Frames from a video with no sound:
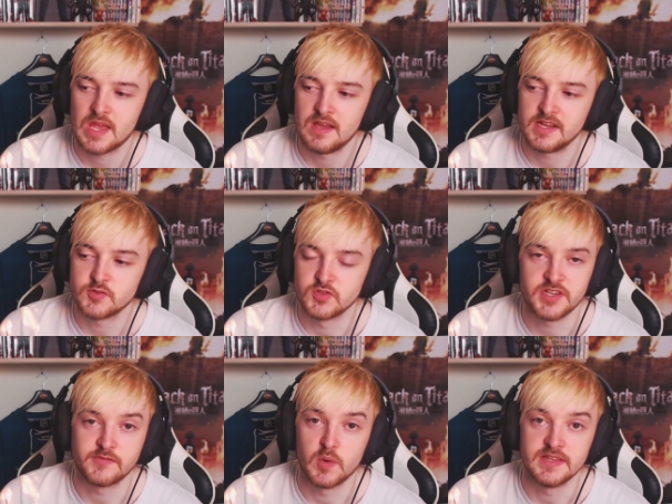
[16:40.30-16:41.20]
I guess we'll just
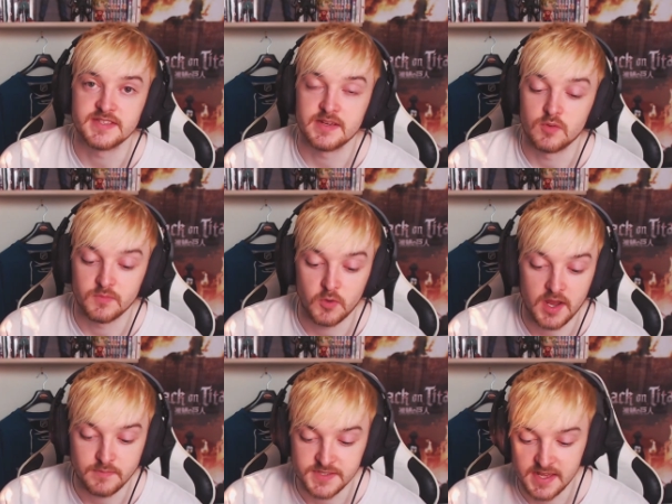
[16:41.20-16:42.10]
have to wait and see what, what
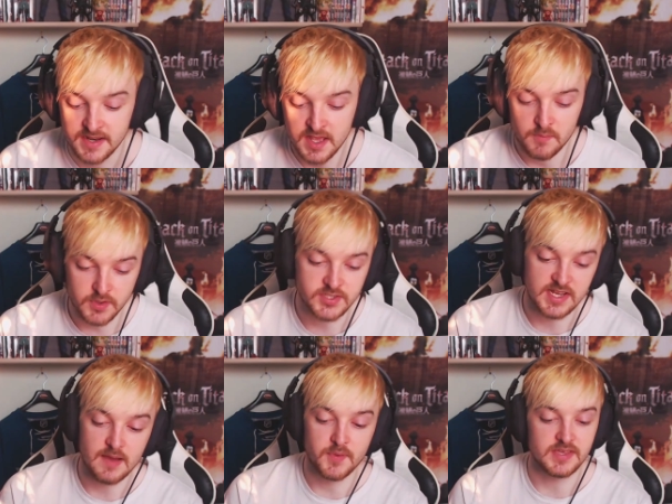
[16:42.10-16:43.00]
happens then. But
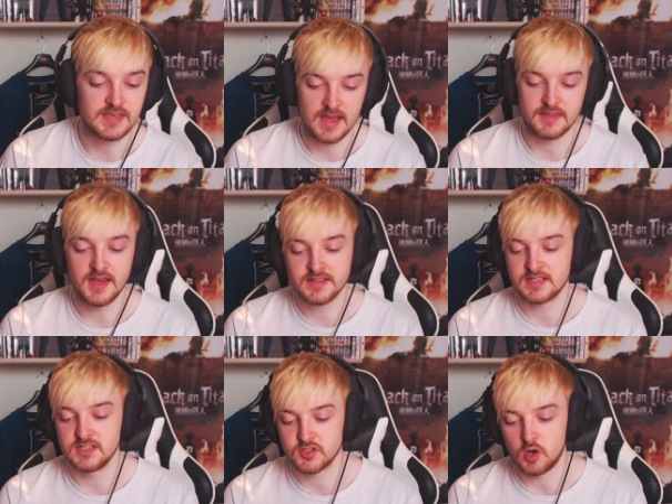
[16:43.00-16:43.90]
uh, but yeah, that
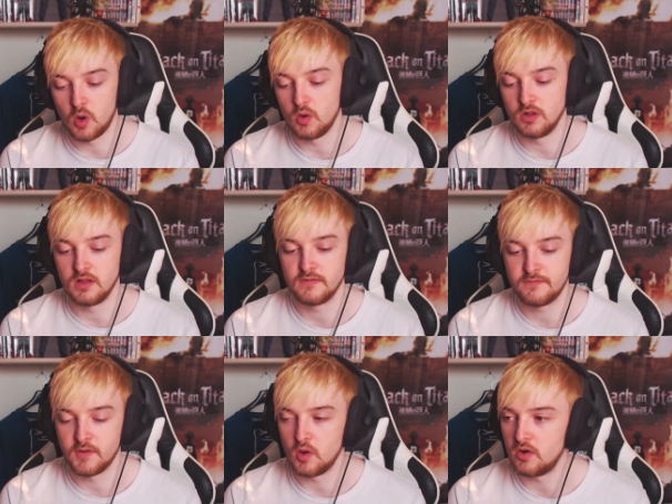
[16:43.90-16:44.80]
is all
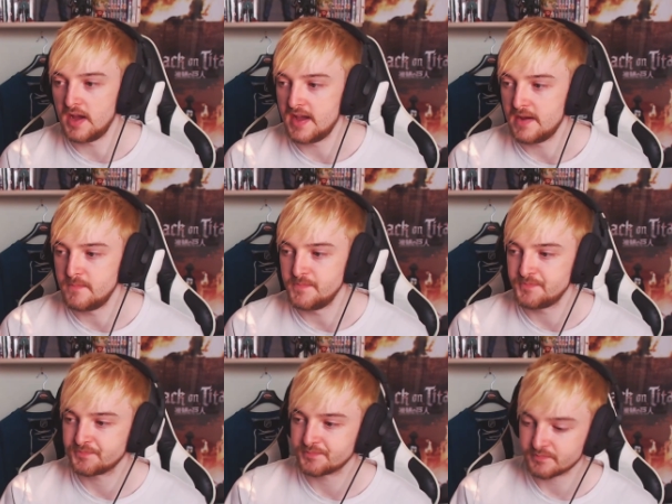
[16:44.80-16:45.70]
for um,
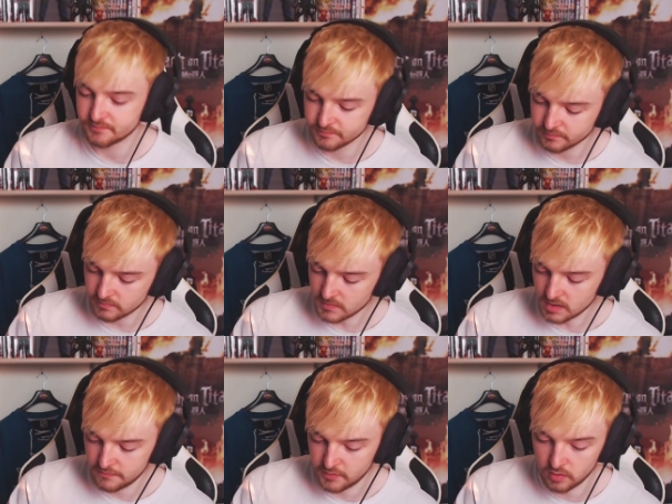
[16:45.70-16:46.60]

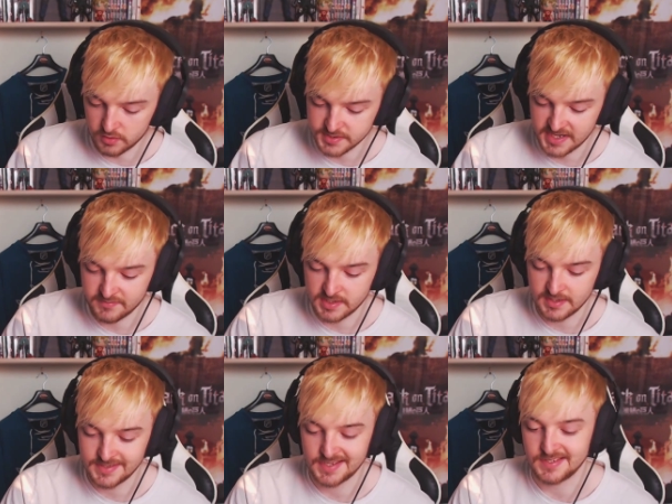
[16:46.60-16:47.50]
for Seven
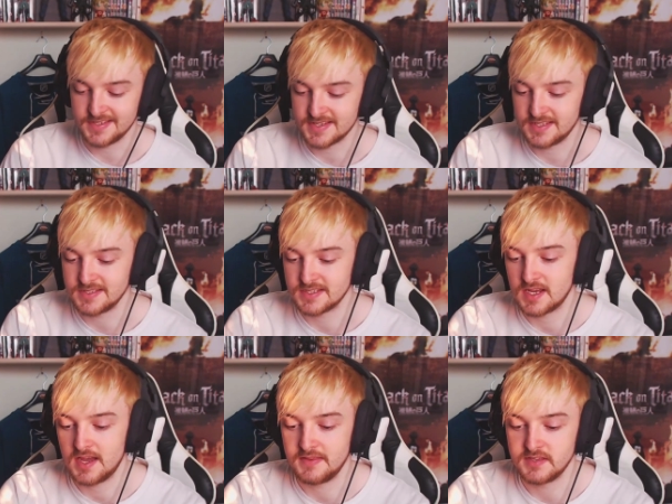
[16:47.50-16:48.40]
Deadly Sins
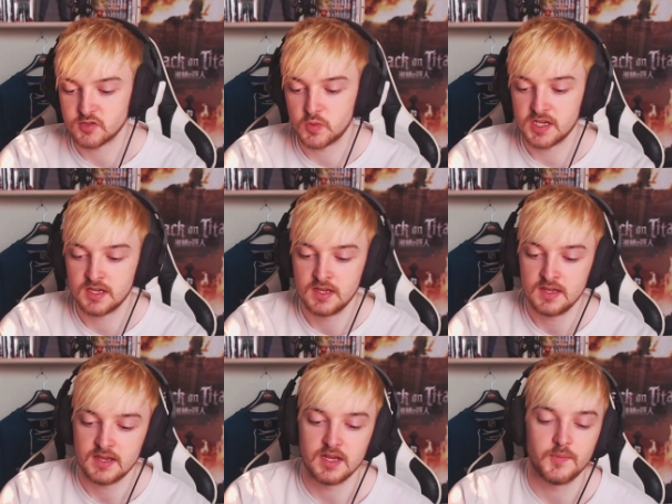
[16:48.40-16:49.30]
uh, this week.
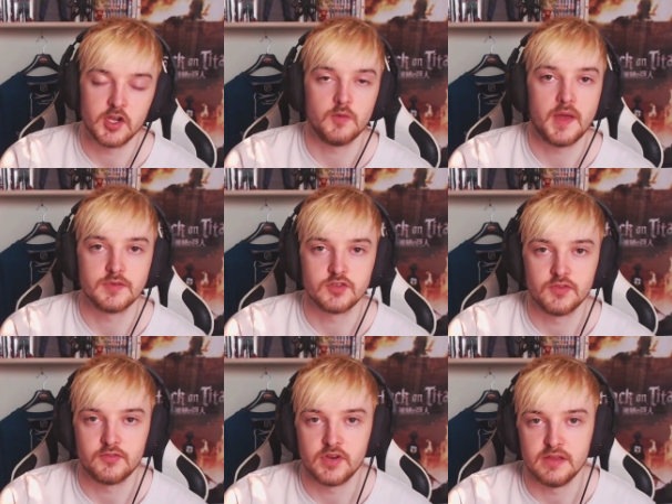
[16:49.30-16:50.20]
Uh, I'll pick up episode
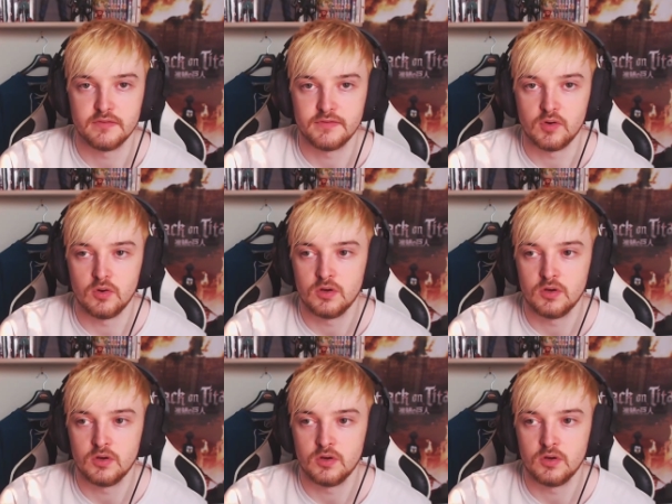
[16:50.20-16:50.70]
three and four